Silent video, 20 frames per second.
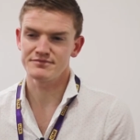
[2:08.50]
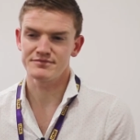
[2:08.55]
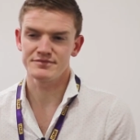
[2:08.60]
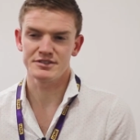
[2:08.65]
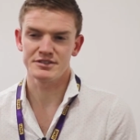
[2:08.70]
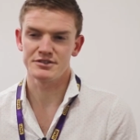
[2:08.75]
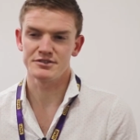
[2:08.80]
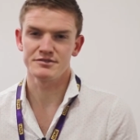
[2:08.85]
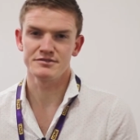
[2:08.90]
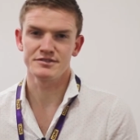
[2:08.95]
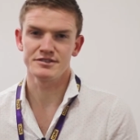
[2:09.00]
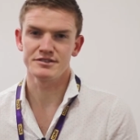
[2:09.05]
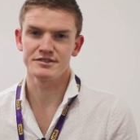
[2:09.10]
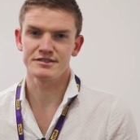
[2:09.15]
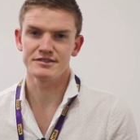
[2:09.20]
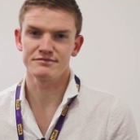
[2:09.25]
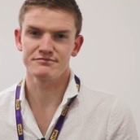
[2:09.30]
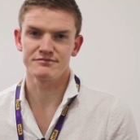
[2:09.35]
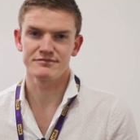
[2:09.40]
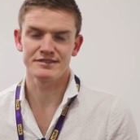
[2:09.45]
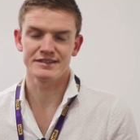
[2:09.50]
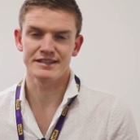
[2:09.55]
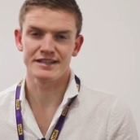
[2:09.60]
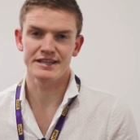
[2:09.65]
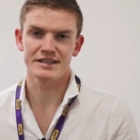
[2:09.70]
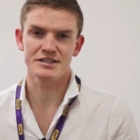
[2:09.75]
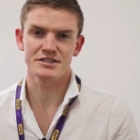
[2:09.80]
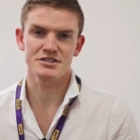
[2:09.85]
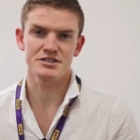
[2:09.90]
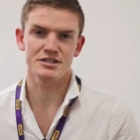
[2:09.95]
You know, your
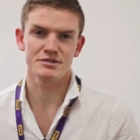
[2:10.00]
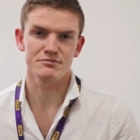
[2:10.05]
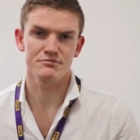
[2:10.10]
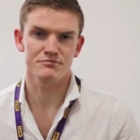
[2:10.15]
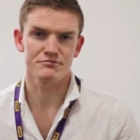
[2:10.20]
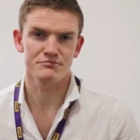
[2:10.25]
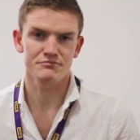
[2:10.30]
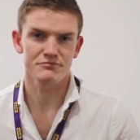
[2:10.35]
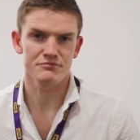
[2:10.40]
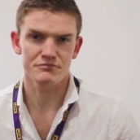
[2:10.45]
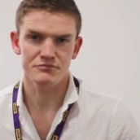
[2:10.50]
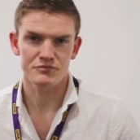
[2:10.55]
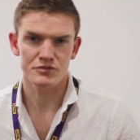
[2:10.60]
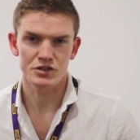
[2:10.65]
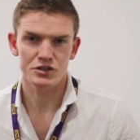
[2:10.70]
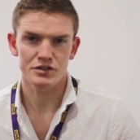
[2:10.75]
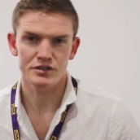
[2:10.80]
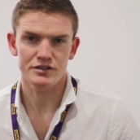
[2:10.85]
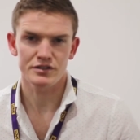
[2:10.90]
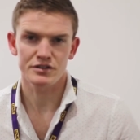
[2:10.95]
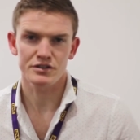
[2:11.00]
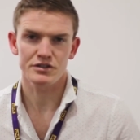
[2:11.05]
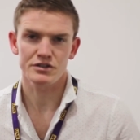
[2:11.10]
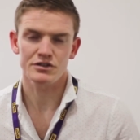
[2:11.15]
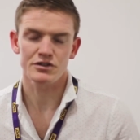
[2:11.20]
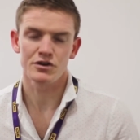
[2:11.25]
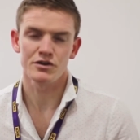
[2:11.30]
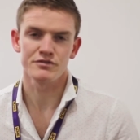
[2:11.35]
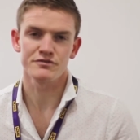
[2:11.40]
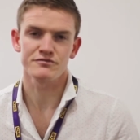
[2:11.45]
leadership
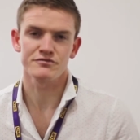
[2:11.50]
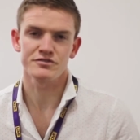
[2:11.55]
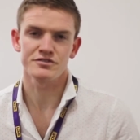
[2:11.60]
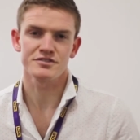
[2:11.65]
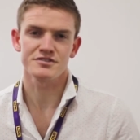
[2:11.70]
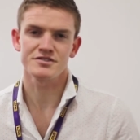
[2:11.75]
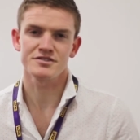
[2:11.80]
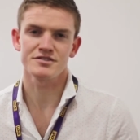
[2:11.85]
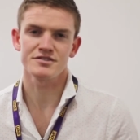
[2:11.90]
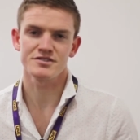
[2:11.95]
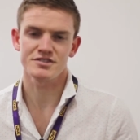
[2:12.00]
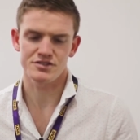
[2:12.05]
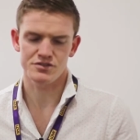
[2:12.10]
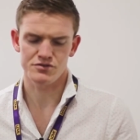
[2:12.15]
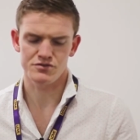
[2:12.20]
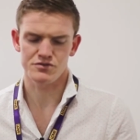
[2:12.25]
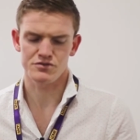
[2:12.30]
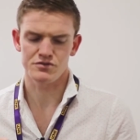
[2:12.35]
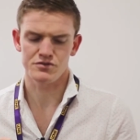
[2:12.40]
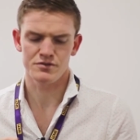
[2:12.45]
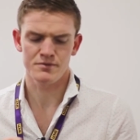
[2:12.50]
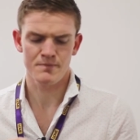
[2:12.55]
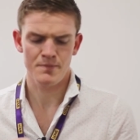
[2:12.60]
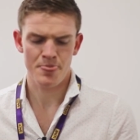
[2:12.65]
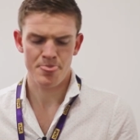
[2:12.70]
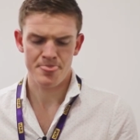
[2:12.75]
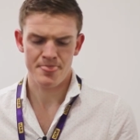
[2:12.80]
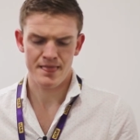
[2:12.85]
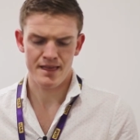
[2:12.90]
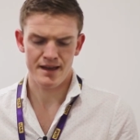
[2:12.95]
conferences, your
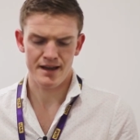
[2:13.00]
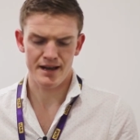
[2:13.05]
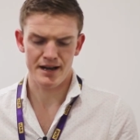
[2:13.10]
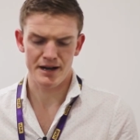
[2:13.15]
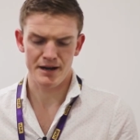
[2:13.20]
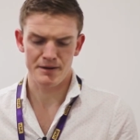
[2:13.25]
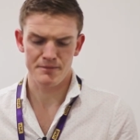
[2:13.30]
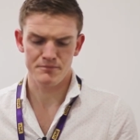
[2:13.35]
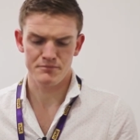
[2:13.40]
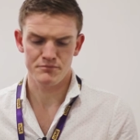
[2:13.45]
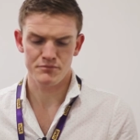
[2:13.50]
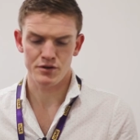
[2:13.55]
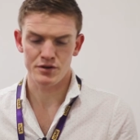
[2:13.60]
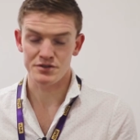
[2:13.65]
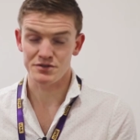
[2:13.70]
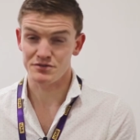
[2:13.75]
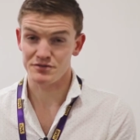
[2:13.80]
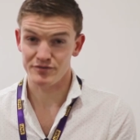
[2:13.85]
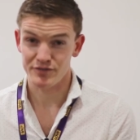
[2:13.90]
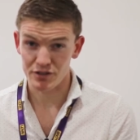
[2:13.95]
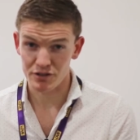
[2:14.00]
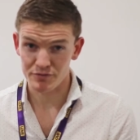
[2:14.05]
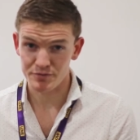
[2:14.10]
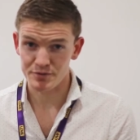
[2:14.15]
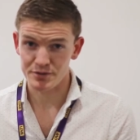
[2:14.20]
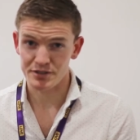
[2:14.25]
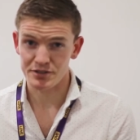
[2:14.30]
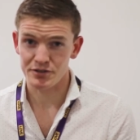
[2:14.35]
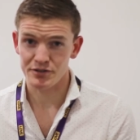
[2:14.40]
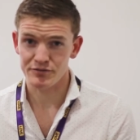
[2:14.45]
um, personal
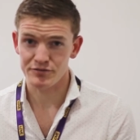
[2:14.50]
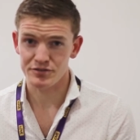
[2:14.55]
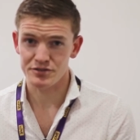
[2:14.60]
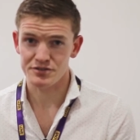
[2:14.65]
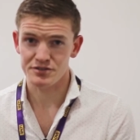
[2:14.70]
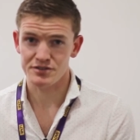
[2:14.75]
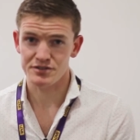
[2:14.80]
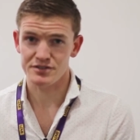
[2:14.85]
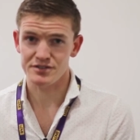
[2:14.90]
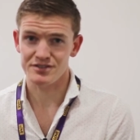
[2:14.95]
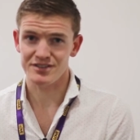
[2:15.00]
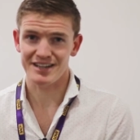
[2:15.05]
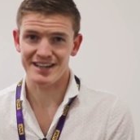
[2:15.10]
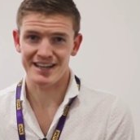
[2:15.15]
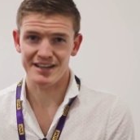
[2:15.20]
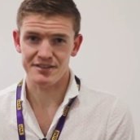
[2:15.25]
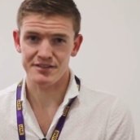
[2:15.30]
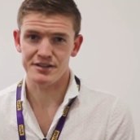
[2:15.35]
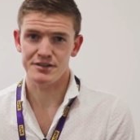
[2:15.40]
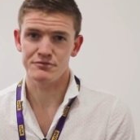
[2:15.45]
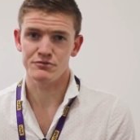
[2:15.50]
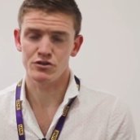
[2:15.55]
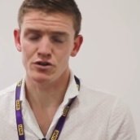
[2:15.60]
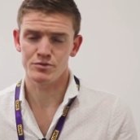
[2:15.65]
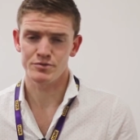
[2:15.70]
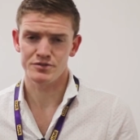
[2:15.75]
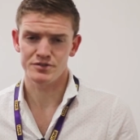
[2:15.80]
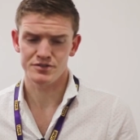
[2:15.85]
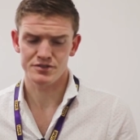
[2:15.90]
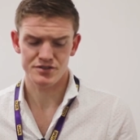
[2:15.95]
development conferences like Anthony
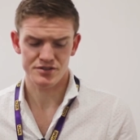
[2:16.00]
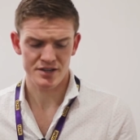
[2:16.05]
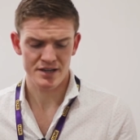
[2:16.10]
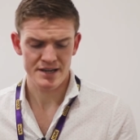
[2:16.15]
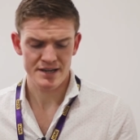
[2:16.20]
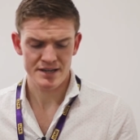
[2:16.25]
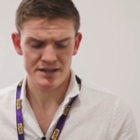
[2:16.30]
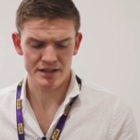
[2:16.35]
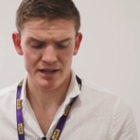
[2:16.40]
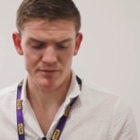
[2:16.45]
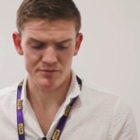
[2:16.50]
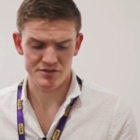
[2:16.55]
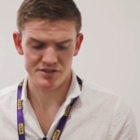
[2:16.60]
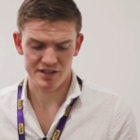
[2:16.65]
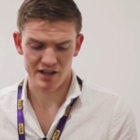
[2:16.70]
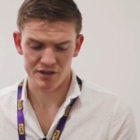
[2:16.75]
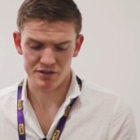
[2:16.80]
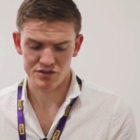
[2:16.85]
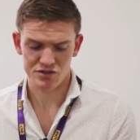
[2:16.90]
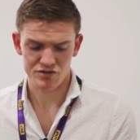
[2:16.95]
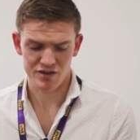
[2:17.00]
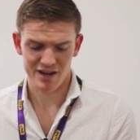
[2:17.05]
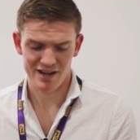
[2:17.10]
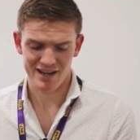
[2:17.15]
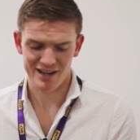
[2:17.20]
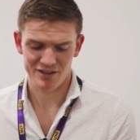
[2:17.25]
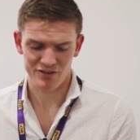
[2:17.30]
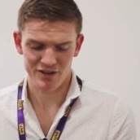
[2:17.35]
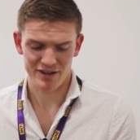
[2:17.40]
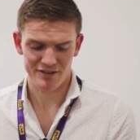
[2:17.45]
Robbins, um, sales
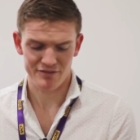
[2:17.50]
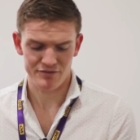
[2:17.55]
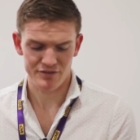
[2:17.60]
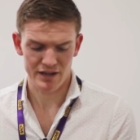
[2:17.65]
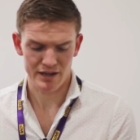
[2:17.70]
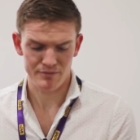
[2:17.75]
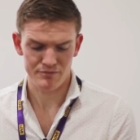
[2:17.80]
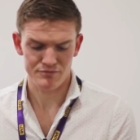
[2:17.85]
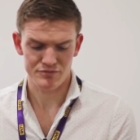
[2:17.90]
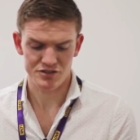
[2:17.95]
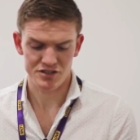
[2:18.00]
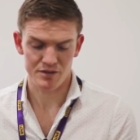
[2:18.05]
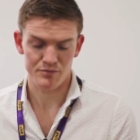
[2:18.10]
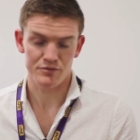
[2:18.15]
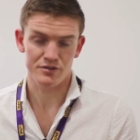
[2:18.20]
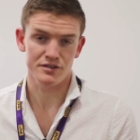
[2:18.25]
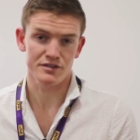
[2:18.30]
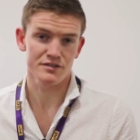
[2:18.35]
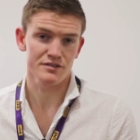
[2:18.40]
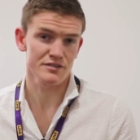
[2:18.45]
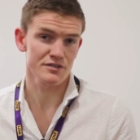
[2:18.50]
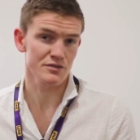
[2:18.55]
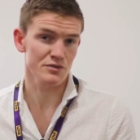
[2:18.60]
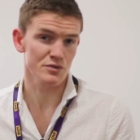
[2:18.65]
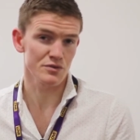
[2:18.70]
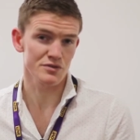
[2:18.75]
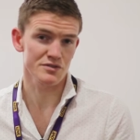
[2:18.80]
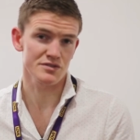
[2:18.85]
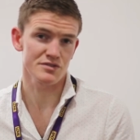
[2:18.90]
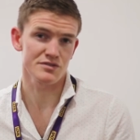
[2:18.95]
training like um,
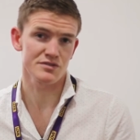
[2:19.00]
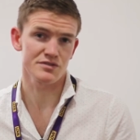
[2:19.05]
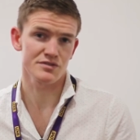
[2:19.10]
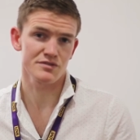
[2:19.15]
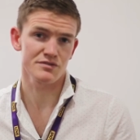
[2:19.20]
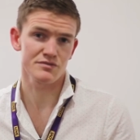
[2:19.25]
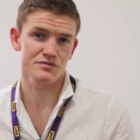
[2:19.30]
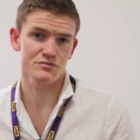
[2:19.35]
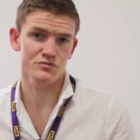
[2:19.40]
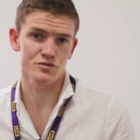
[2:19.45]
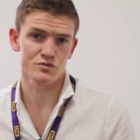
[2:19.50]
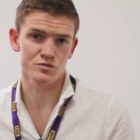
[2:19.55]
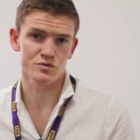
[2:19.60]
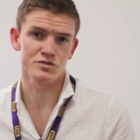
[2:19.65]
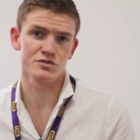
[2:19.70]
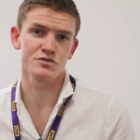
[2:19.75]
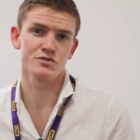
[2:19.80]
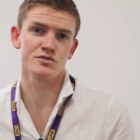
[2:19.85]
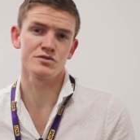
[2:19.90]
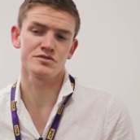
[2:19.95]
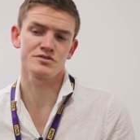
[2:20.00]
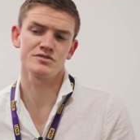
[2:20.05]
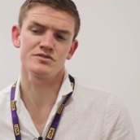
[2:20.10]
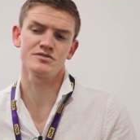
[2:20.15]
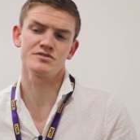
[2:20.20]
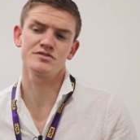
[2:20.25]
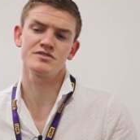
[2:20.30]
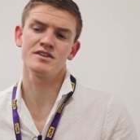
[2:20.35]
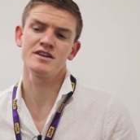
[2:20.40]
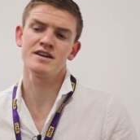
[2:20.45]
courses, Woodward
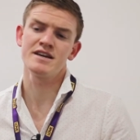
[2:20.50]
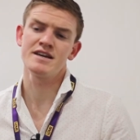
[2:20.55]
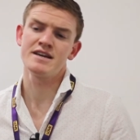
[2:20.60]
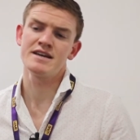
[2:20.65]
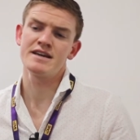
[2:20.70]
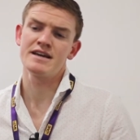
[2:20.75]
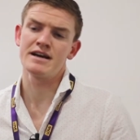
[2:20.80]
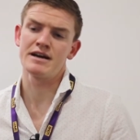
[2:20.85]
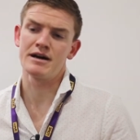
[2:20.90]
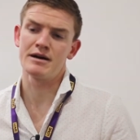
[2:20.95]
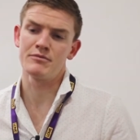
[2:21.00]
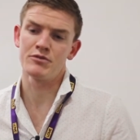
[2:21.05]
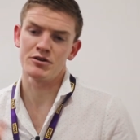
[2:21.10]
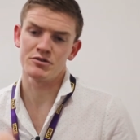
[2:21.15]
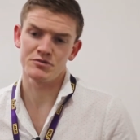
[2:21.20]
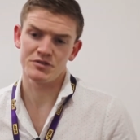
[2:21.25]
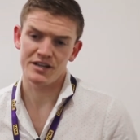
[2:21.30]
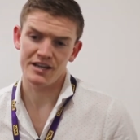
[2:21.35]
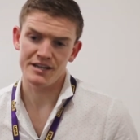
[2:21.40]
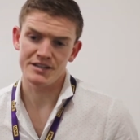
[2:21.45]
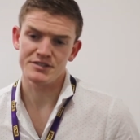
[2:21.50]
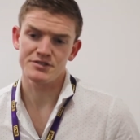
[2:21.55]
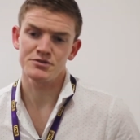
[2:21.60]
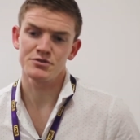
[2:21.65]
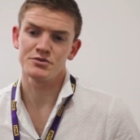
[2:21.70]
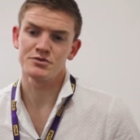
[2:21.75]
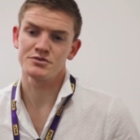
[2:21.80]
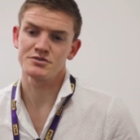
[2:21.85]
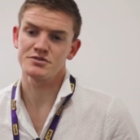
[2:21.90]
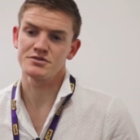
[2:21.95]
courses, uh, Michael Keyes
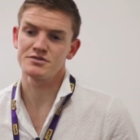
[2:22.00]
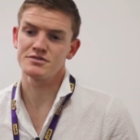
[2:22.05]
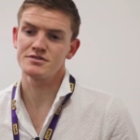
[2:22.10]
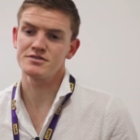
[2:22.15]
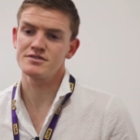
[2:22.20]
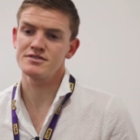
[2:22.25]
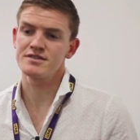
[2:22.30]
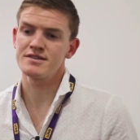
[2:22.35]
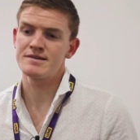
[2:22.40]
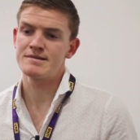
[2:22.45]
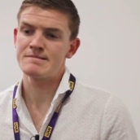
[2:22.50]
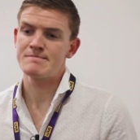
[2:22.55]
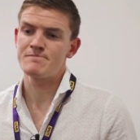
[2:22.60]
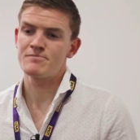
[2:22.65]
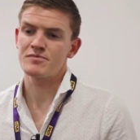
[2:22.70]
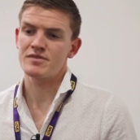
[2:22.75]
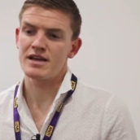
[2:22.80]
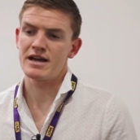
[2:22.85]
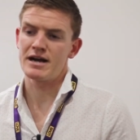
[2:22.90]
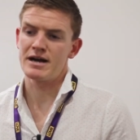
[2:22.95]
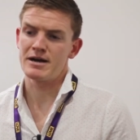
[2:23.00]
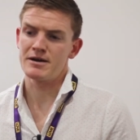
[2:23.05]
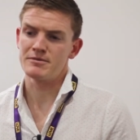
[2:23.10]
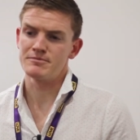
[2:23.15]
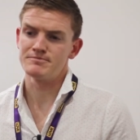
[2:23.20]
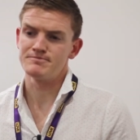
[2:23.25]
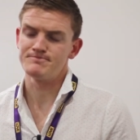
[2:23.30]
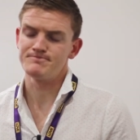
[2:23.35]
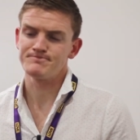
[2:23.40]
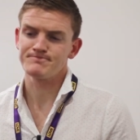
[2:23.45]
courses.
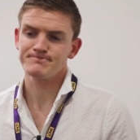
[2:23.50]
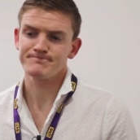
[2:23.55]
Um,